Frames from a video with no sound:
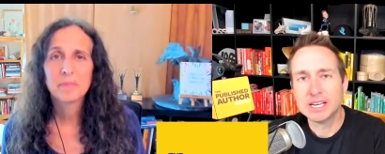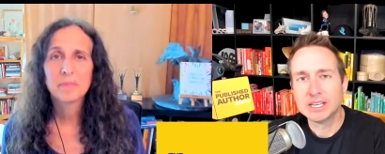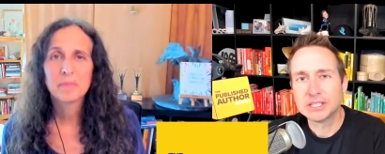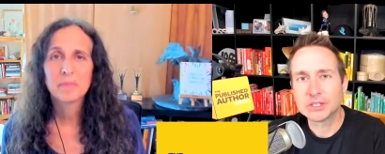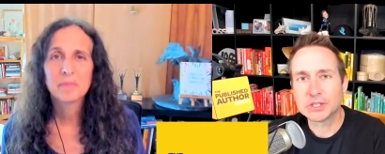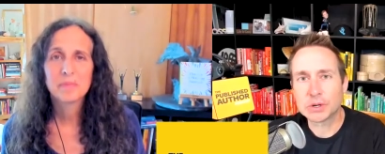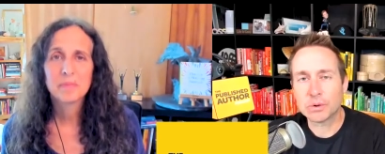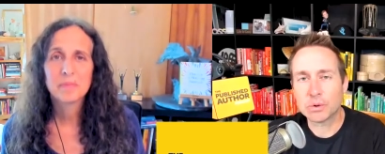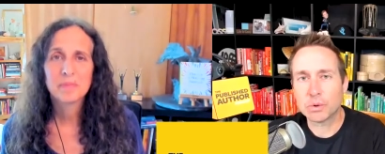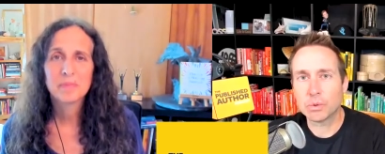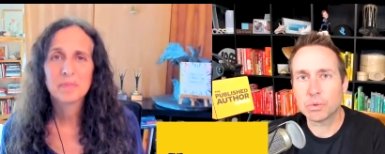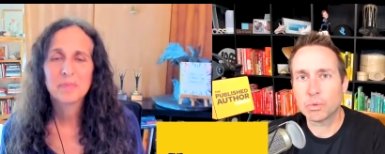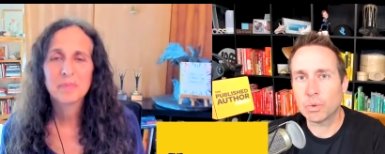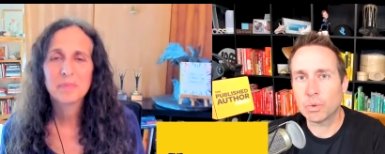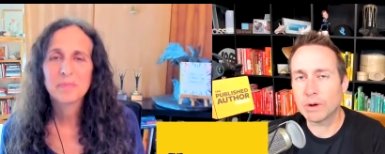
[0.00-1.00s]

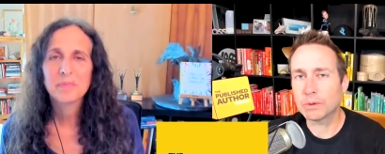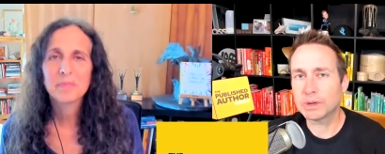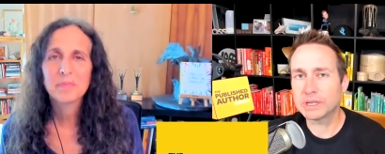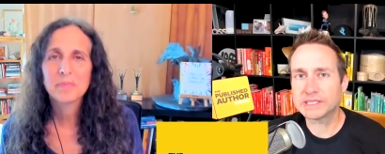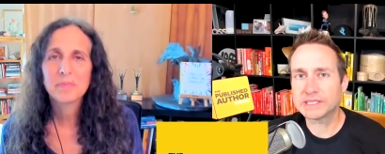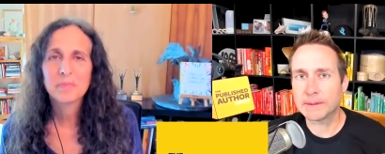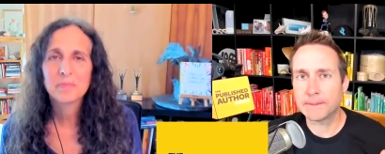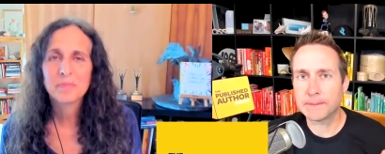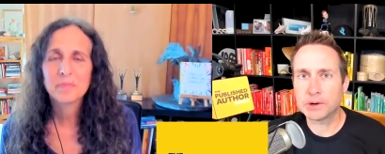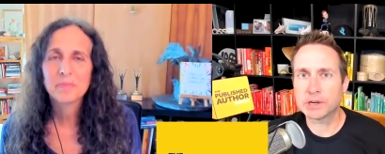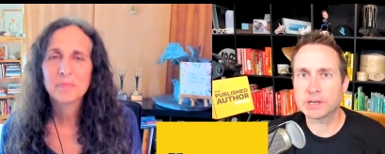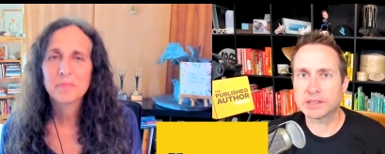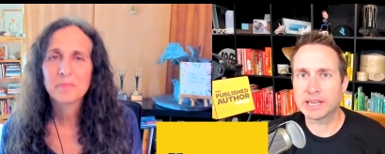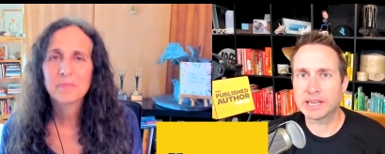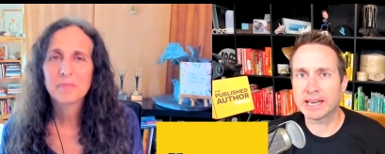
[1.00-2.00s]
Speaker 1: so what was the
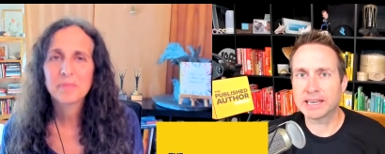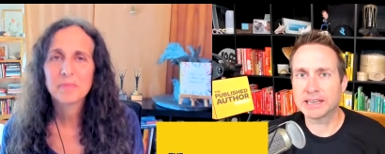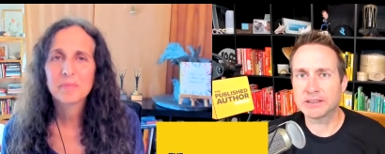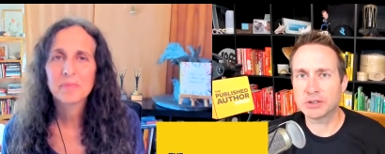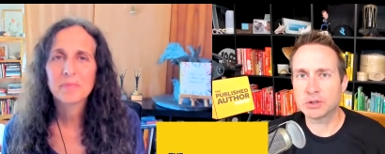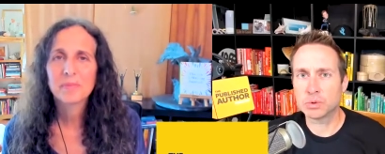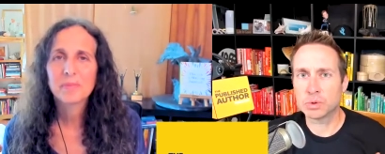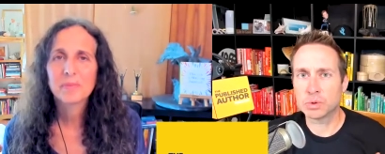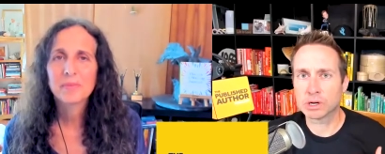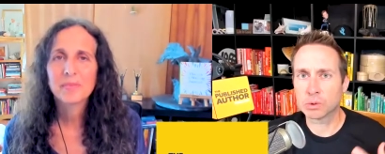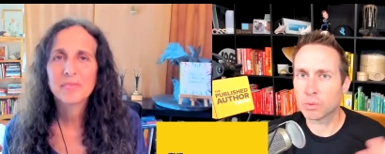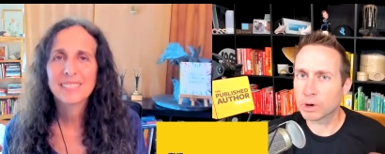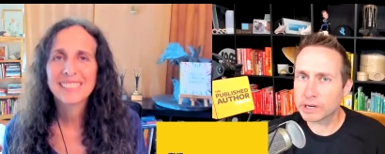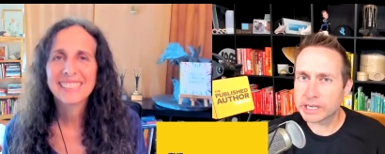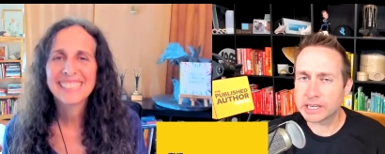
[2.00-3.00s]
book that you were
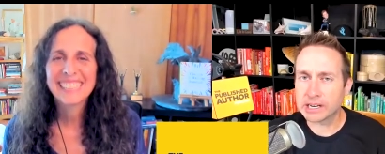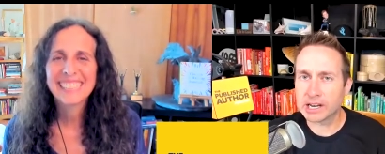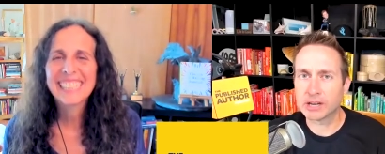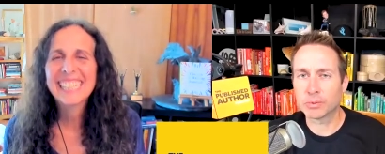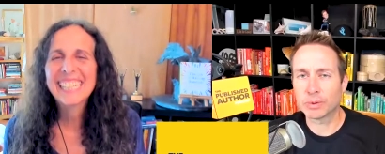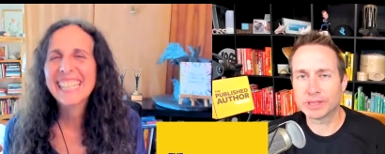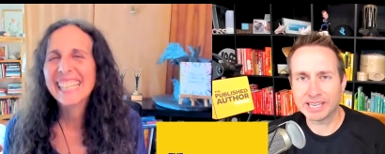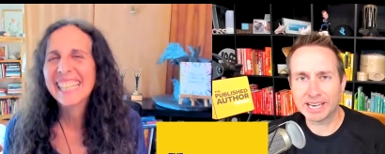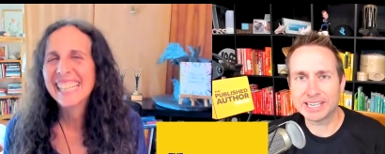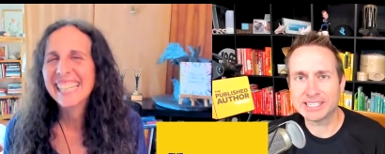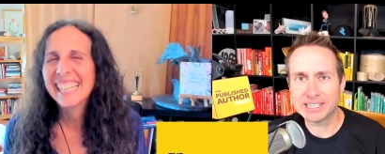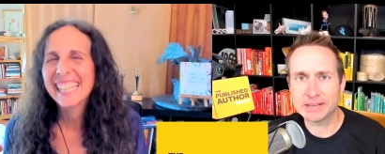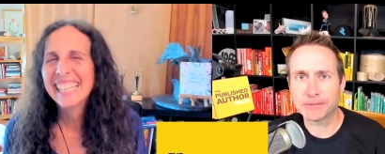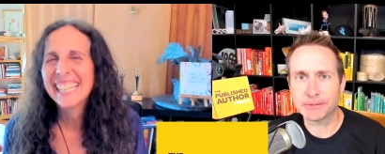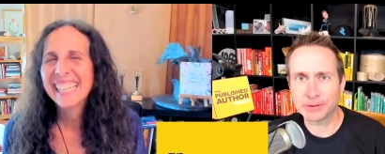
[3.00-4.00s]
working on when the
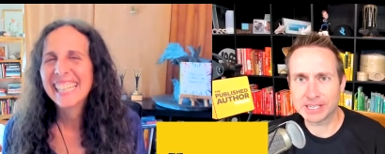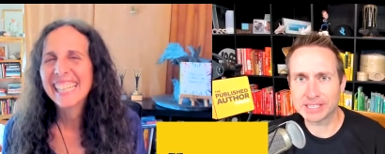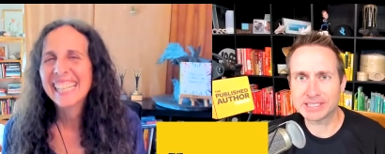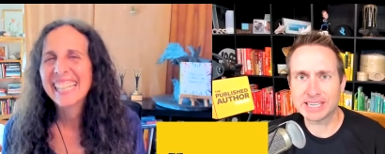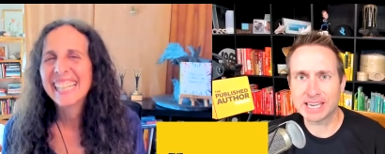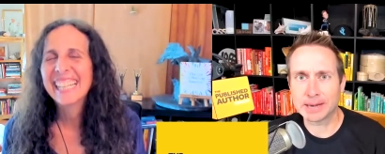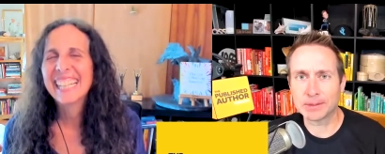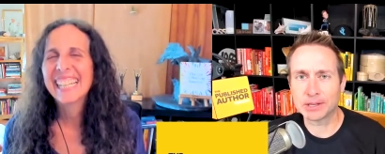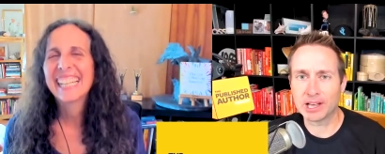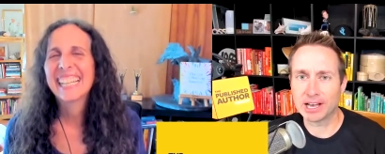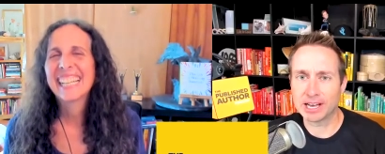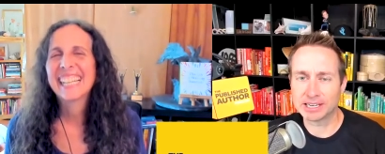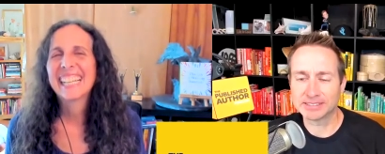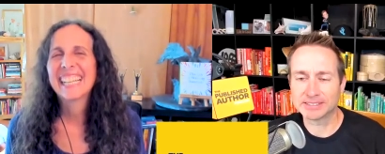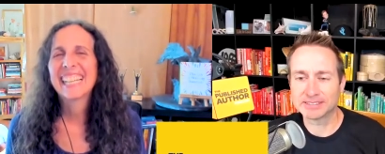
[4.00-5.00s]
idea for this came
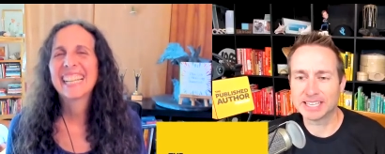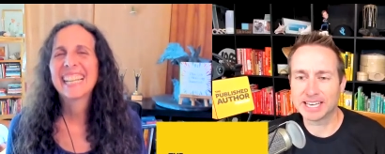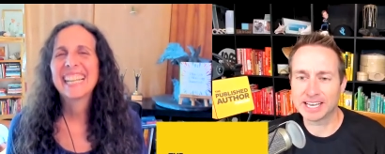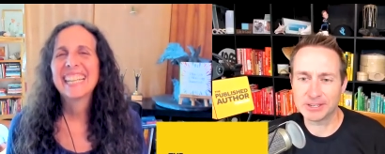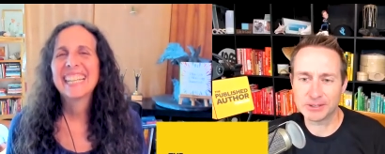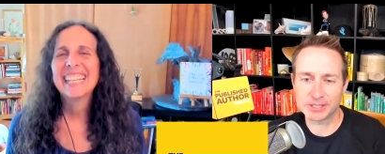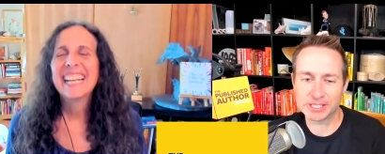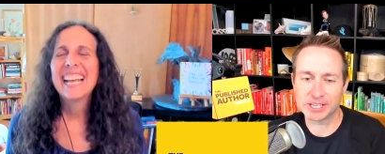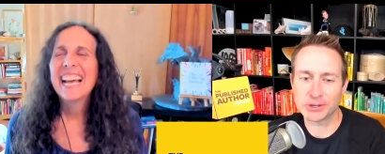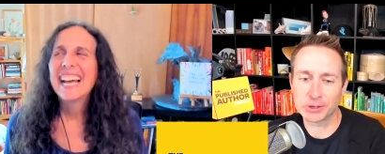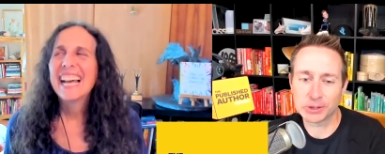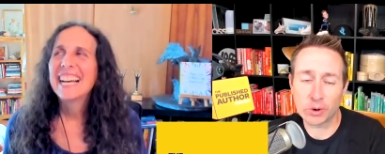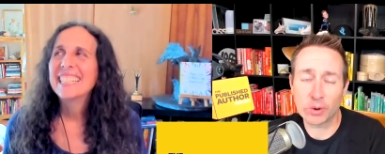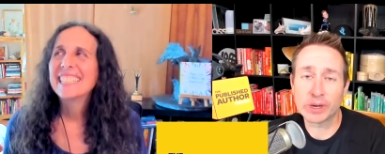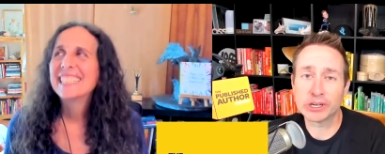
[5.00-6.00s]
along that you said
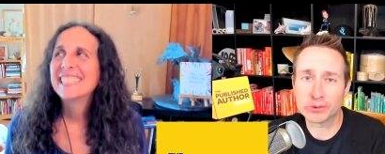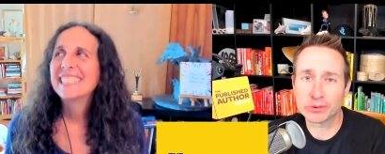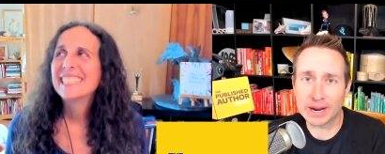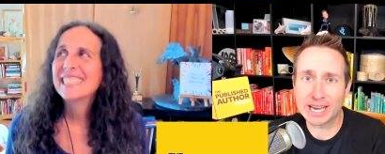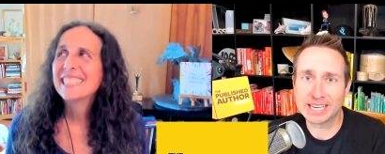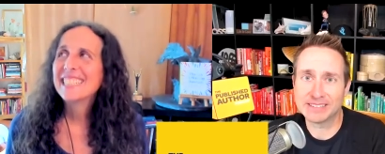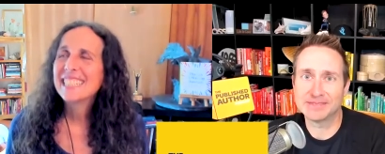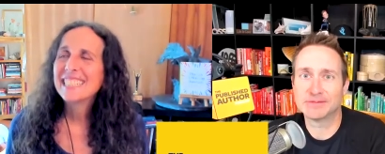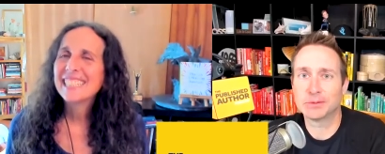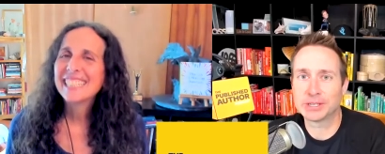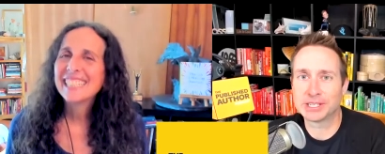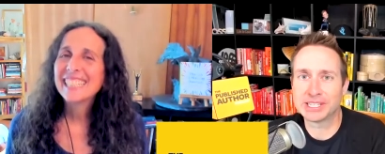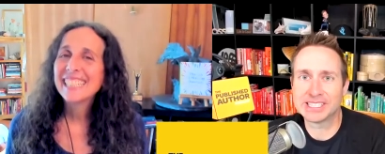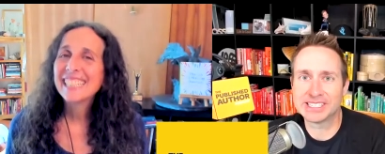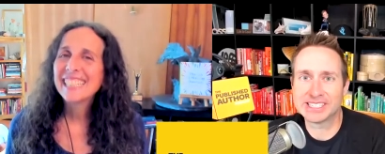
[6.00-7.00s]
you're going to write
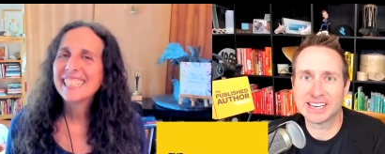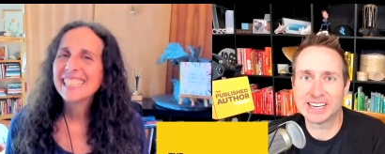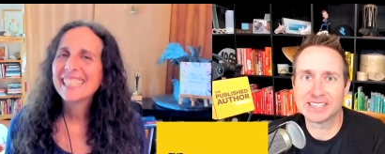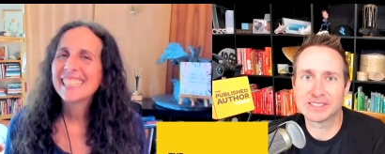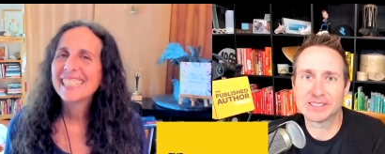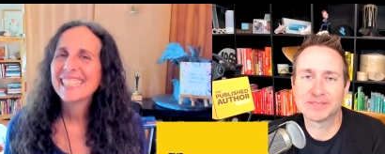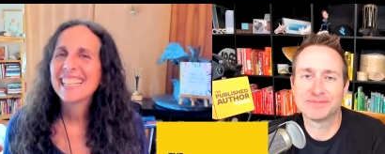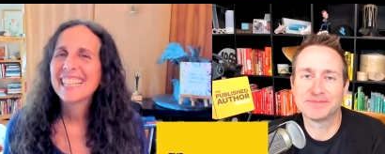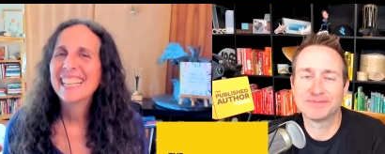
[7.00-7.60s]
one of these days